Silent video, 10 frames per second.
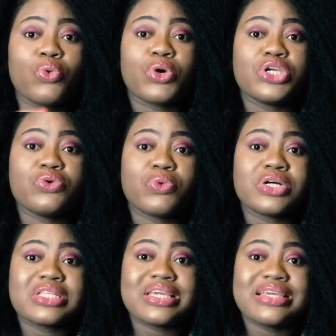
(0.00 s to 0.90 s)
what you
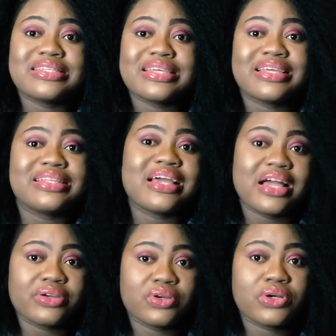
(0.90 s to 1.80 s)
want is in the
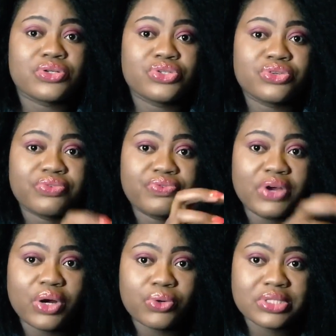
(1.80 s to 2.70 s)
agriculture
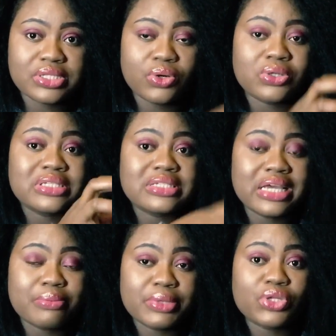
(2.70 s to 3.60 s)
faculty or
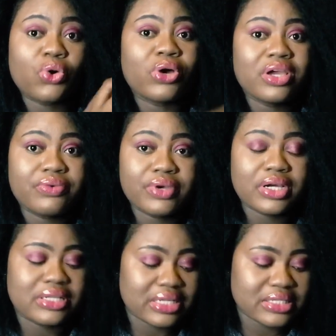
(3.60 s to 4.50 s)
segment or area,
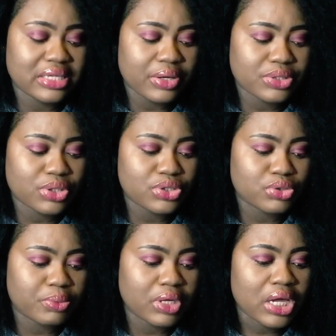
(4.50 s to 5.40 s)
that is how it's going
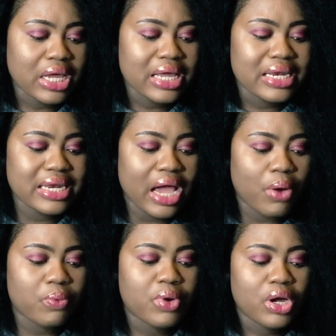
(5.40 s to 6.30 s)
to be.
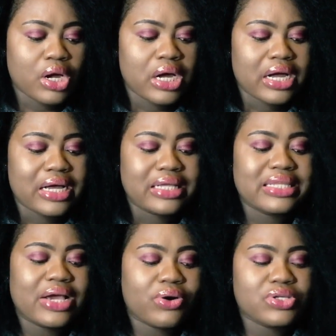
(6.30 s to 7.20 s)
Now,
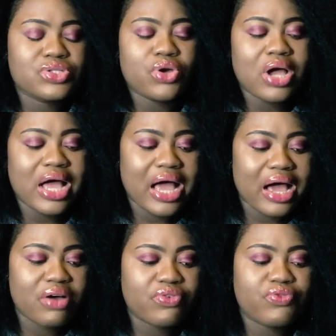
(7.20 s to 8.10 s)
they also
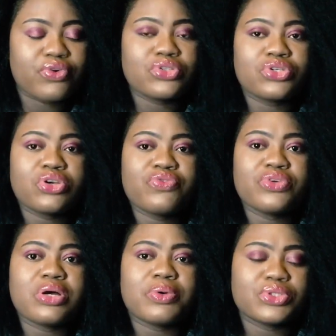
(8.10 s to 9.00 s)
have, for those of
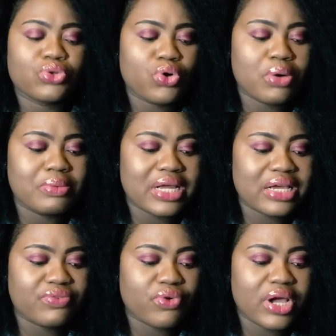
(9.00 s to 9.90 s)
you that want to come
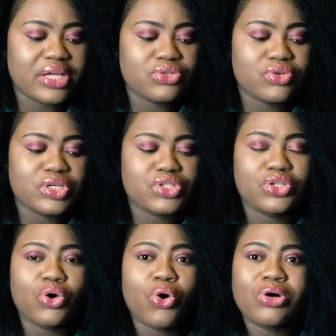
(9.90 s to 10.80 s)
like for education
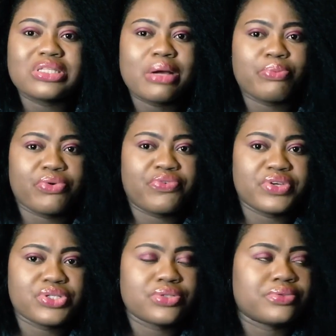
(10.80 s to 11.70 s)
or other
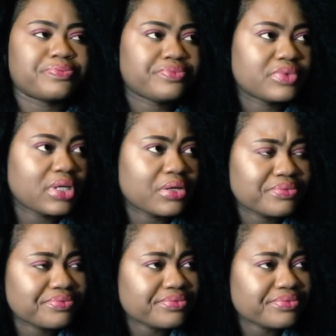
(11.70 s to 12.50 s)
profession. Now,